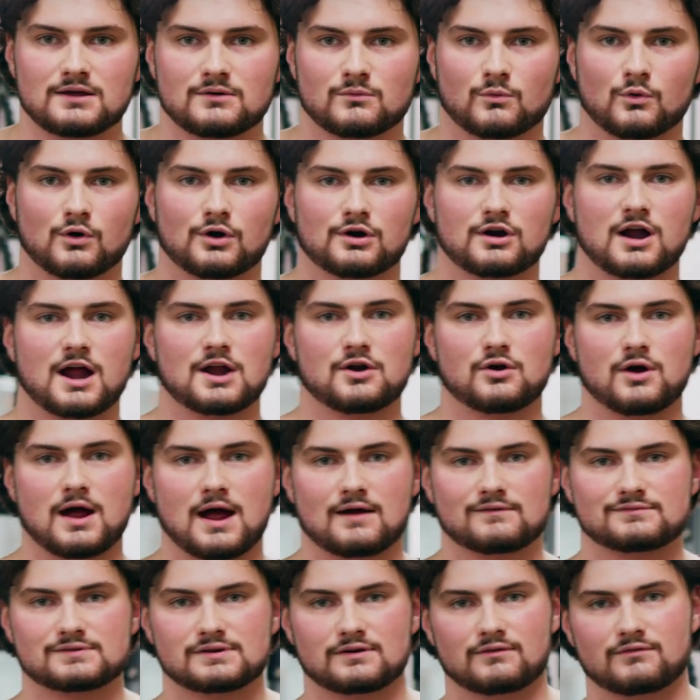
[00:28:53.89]
where I don't
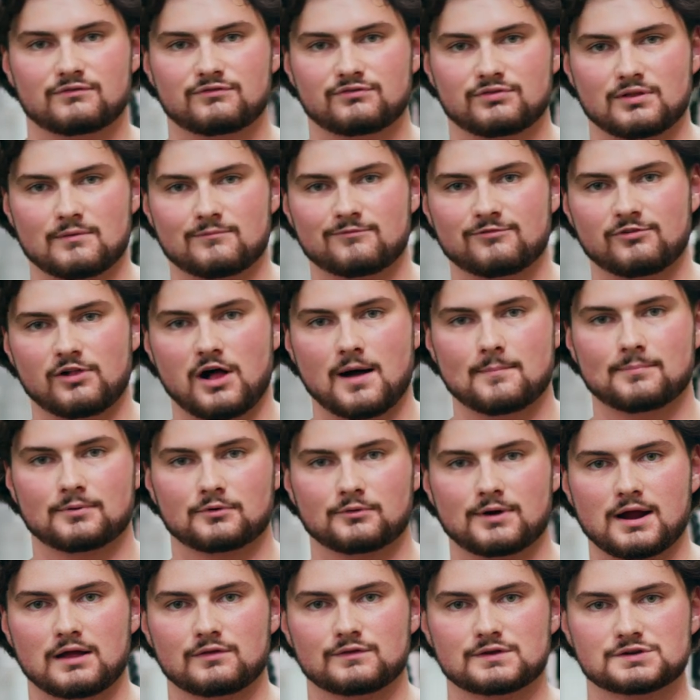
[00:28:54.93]
have to flip-flop
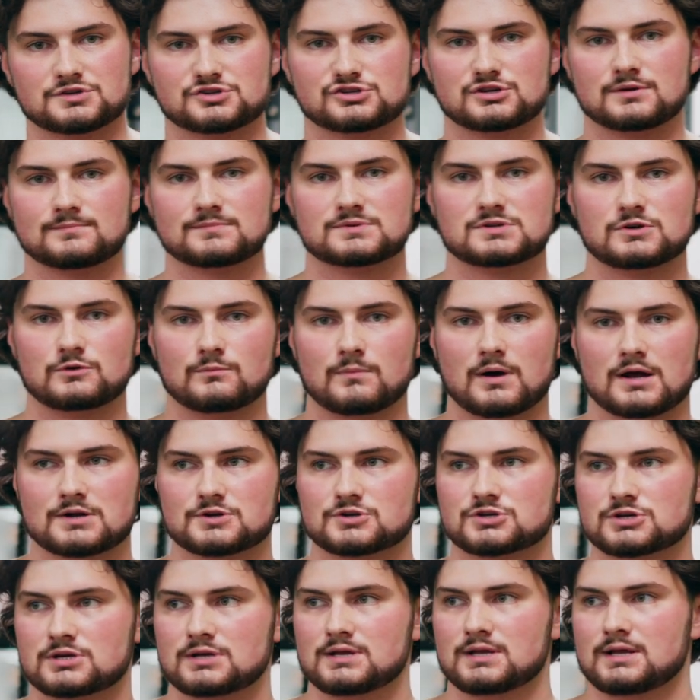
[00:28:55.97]
around the gym too
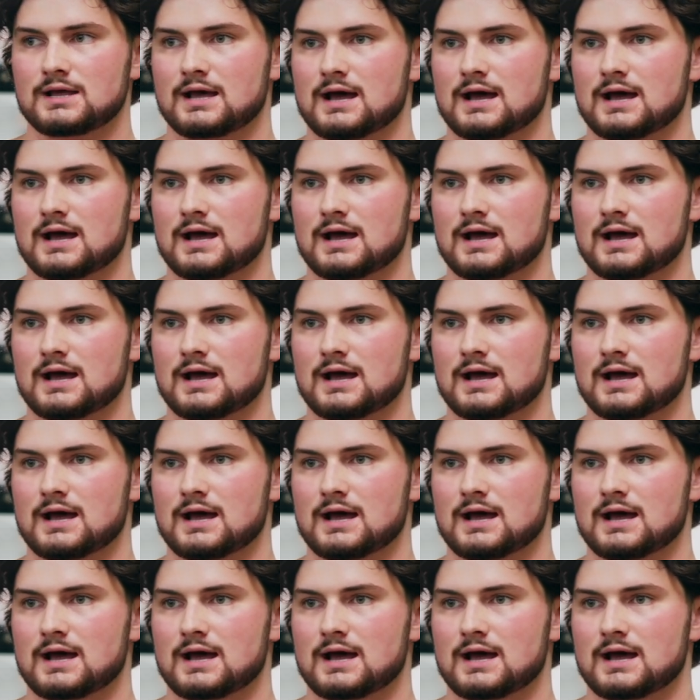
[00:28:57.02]
much.